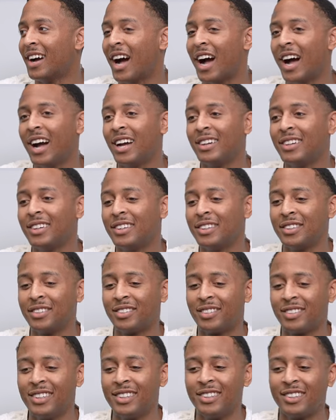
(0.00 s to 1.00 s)
I
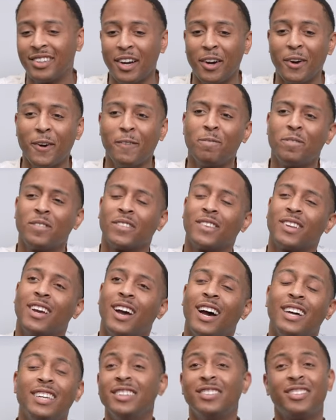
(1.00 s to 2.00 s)
seeked out.
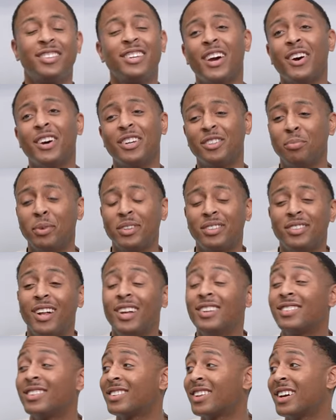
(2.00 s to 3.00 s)
I didn't seek out as much
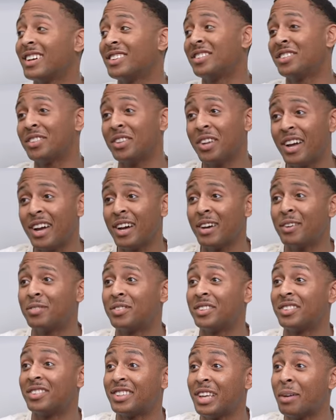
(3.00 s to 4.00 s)
knowledge as I should have
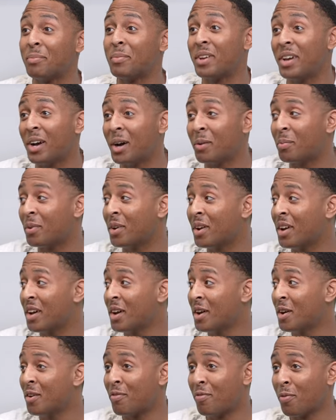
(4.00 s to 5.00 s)
to set me up
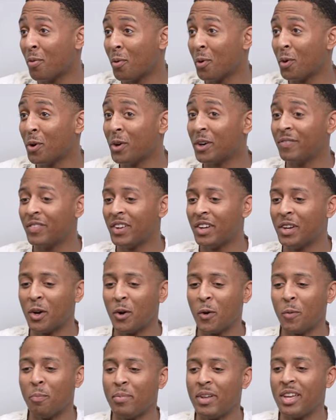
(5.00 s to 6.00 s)
for
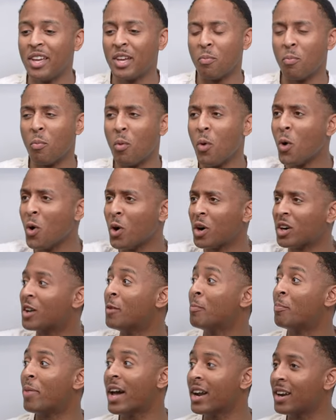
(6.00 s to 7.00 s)
being more
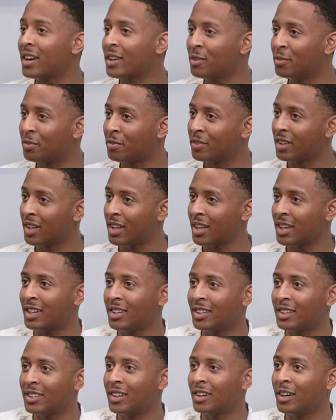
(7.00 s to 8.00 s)
competitive
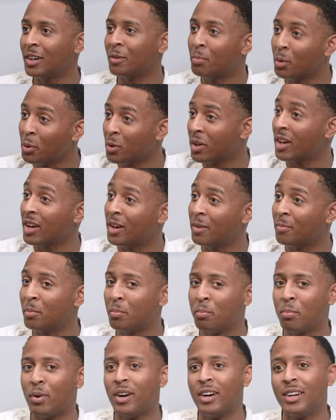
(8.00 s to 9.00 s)
in a boot camp,
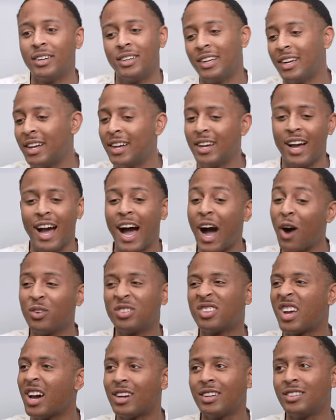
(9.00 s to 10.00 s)
but. Okay. I
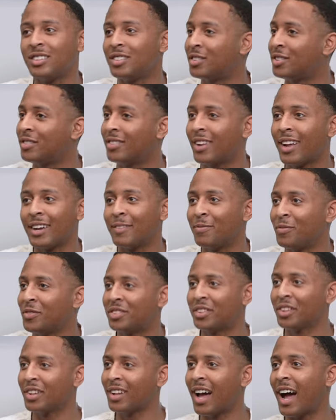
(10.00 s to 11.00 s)
was kind of just like
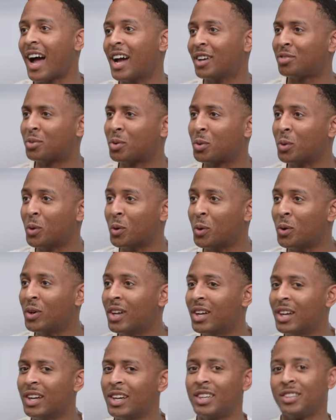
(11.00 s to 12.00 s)
still in high school,
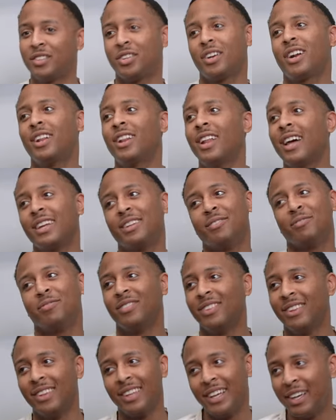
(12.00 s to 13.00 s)
trying to like
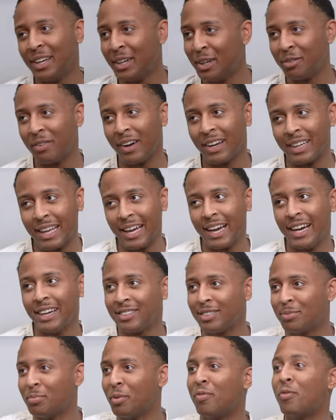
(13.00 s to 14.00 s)
live, I
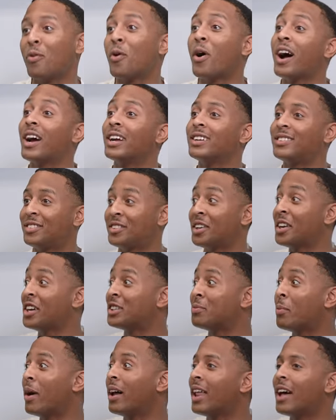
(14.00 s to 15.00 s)
guess, before I
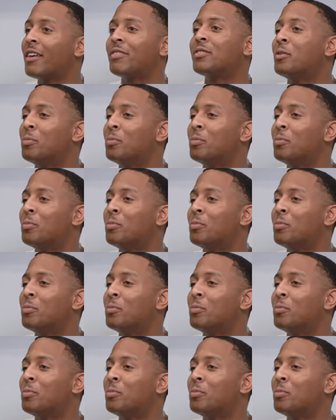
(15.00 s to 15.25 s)
changed my life